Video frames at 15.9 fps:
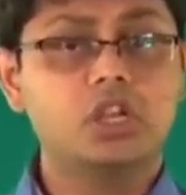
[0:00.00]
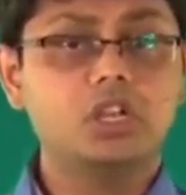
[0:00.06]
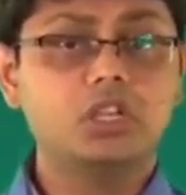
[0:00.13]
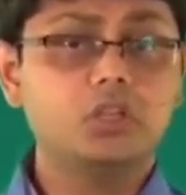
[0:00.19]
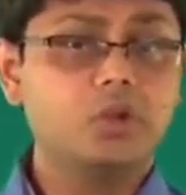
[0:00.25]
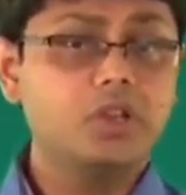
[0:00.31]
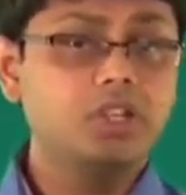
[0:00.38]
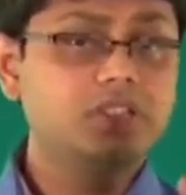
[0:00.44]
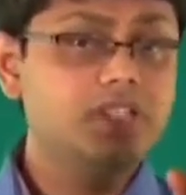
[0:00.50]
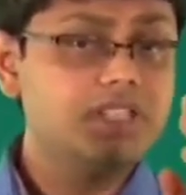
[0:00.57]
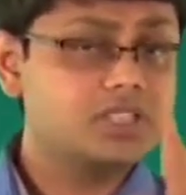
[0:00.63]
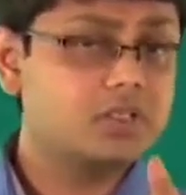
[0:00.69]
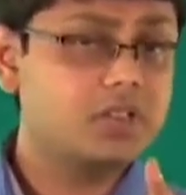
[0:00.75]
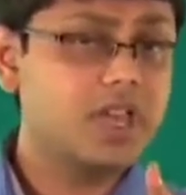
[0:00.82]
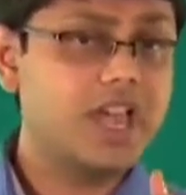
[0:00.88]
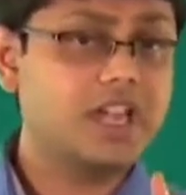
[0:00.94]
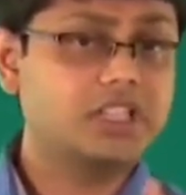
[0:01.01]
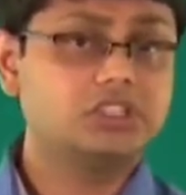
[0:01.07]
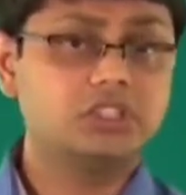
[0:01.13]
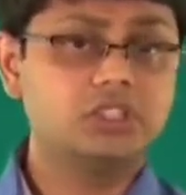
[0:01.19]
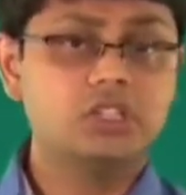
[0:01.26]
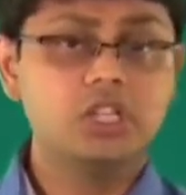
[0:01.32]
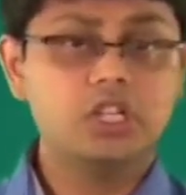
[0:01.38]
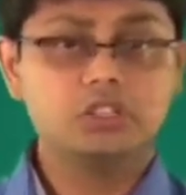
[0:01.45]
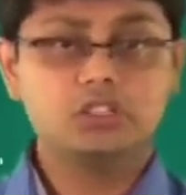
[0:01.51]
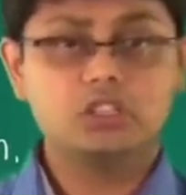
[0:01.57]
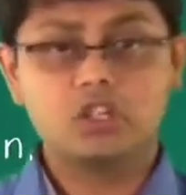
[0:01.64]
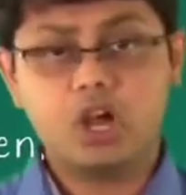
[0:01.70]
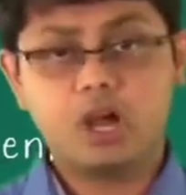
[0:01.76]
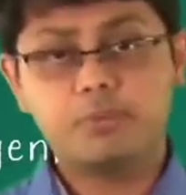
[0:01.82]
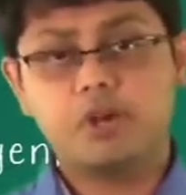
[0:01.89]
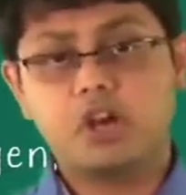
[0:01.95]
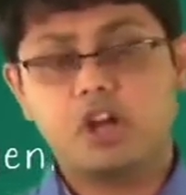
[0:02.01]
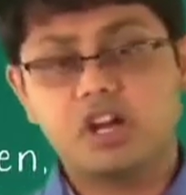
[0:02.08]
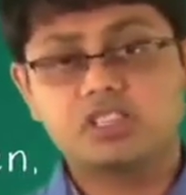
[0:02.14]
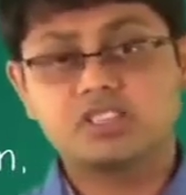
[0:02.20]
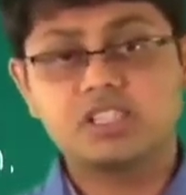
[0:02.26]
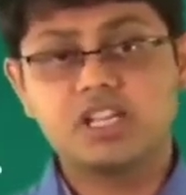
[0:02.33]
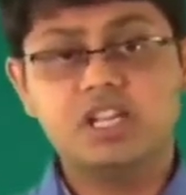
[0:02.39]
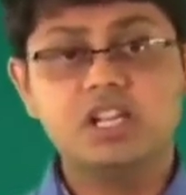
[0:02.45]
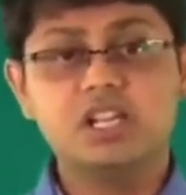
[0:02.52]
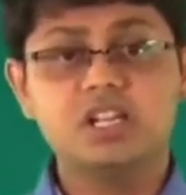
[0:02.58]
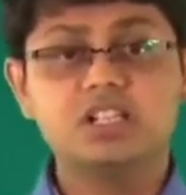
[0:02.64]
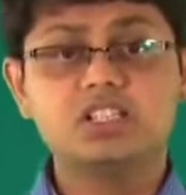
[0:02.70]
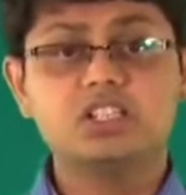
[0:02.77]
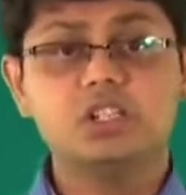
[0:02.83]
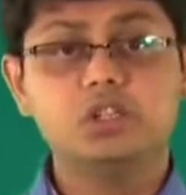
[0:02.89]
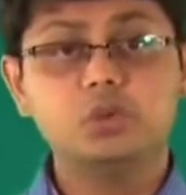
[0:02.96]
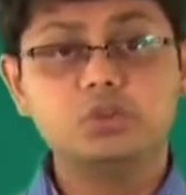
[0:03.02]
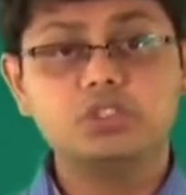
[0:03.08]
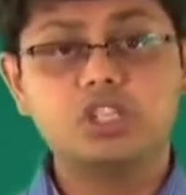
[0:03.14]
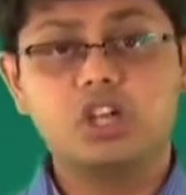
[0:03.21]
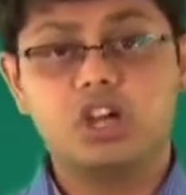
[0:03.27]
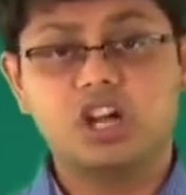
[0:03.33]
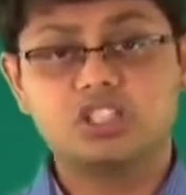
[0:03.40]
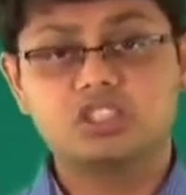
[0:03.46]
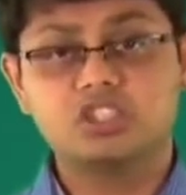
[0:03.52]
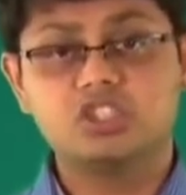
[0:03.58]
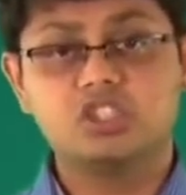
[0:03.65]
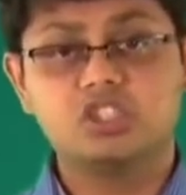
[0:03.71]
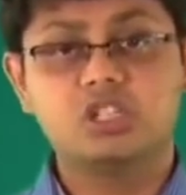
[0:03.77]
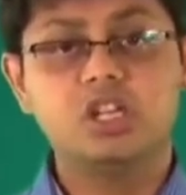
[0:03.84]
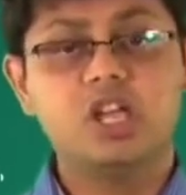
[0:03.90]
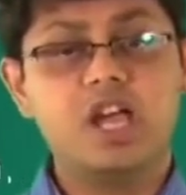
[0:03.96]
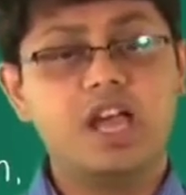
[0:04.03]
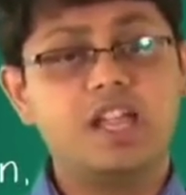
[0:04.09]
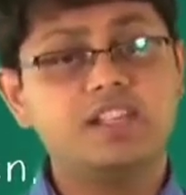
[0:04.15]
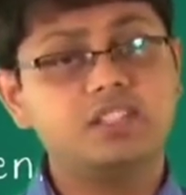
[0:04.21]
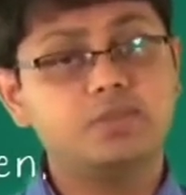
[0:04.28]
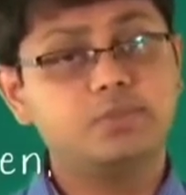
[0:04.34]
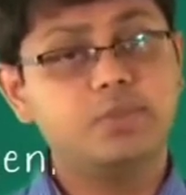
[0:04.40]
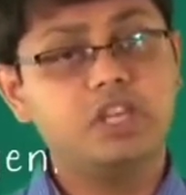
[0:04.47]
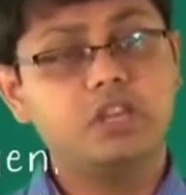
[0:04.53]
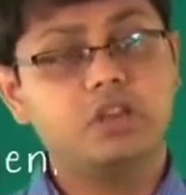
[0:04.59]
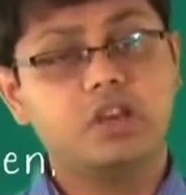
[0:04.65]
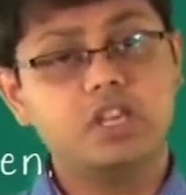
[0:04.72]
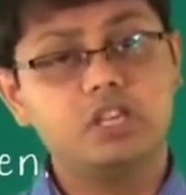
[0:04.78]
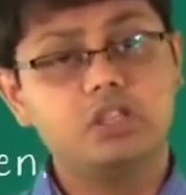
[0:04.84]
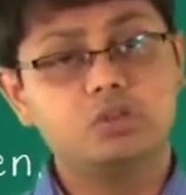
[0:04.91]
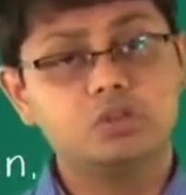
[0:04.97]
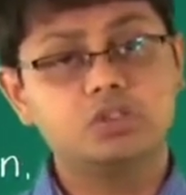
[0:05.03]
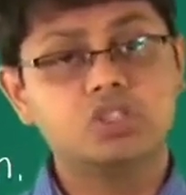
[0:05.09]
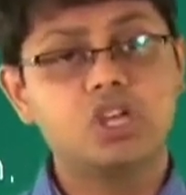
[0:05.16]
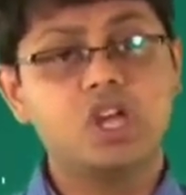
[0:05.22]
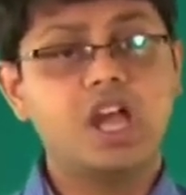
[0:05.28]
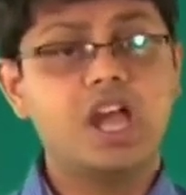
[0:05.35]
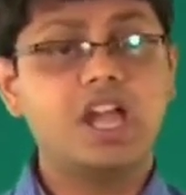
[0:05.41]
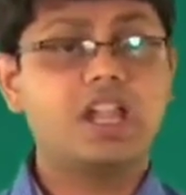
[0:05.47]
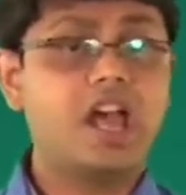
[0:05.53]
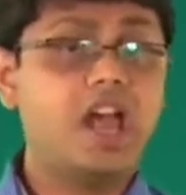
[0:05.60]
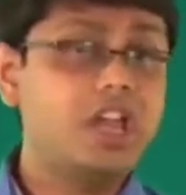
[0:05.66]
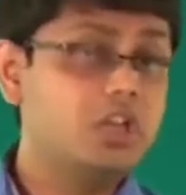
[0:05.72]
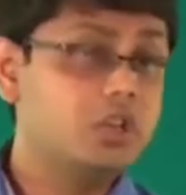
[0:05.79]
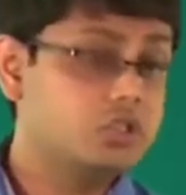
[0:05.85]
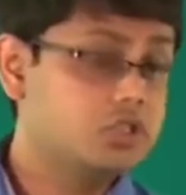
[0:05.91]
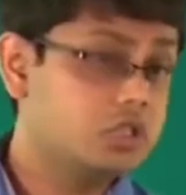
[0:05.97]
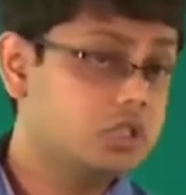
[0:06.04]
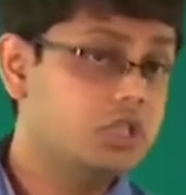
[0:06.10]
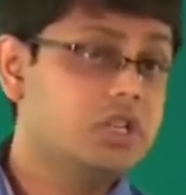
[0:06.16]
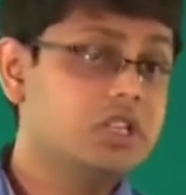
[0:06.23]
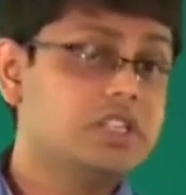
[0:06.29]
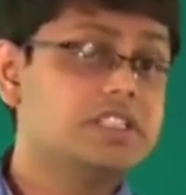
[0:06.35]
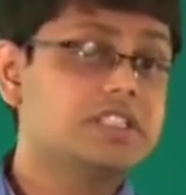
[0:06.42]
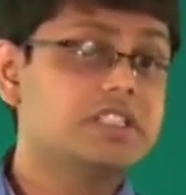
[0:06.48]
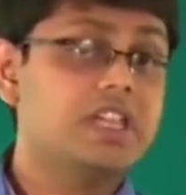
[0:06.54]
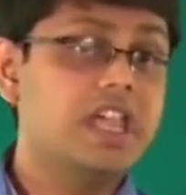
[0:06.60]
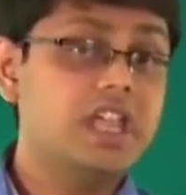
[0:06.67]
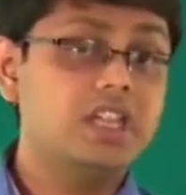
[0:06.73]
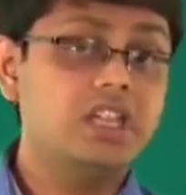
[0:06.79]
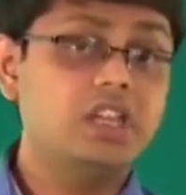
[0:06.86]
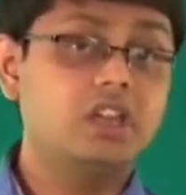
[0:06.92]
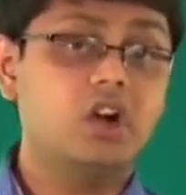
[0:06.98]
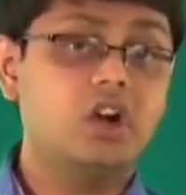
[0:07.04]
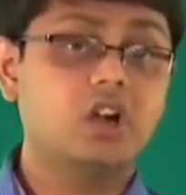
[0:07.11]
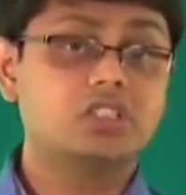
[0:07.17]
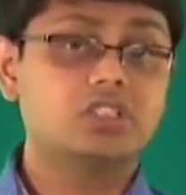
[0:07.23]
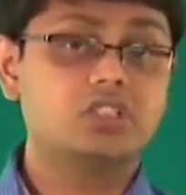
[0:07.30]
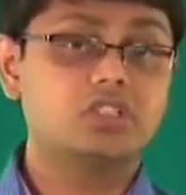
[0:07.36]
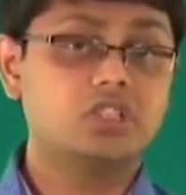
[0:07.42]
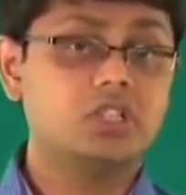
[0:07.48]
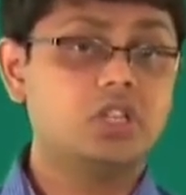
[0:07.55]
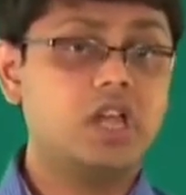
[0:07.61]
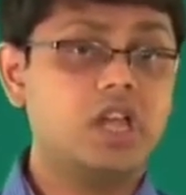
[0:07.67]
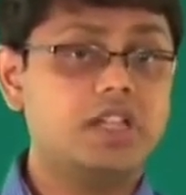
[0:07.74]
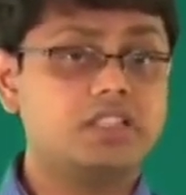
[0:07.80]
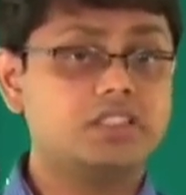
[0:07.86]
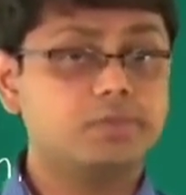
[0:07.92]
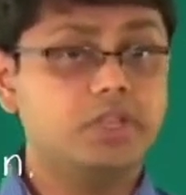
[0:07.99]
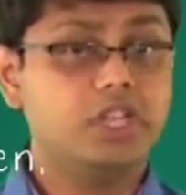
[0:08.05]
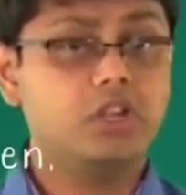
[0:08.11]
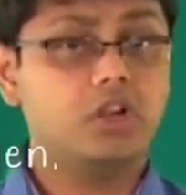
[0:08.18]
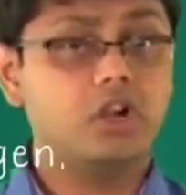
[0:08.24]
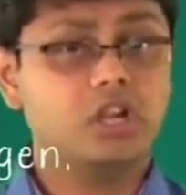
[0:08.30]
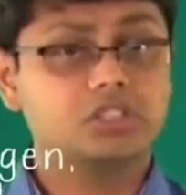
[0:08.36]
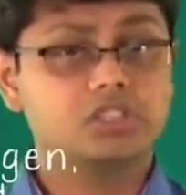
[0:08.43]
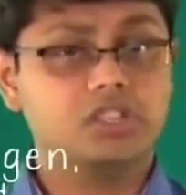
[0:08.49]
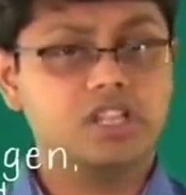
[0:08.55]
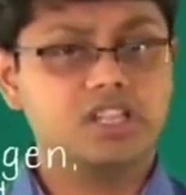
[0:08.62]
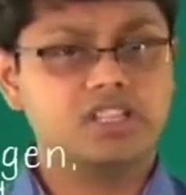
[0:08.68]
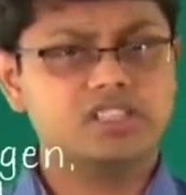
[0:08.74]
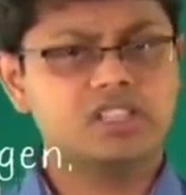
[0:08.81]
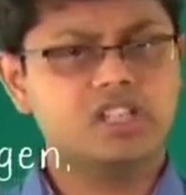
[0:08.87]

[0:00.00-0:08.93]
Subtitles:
During this reaction, the copper oxide is losing oxygen and is being reduced, and hydrogen is gaining oxygen and is being oxidized.